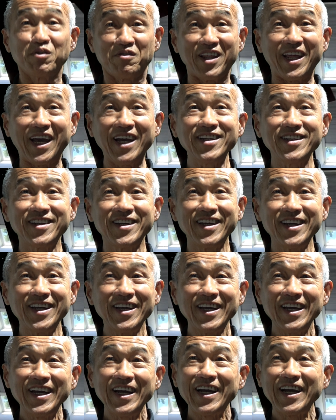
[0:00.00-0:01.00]
with that.
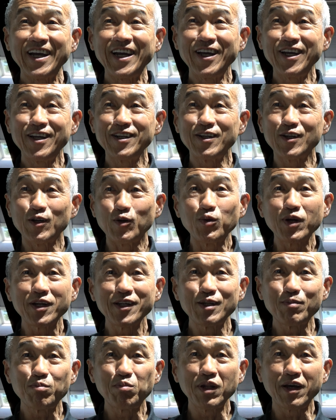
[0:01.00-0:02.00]
And what are
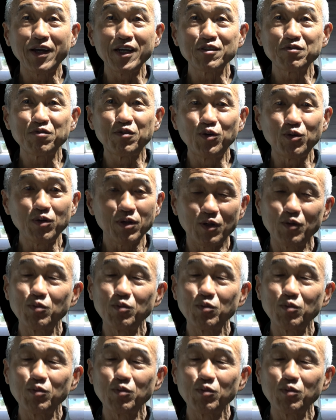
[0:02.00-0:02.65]
the blinds for?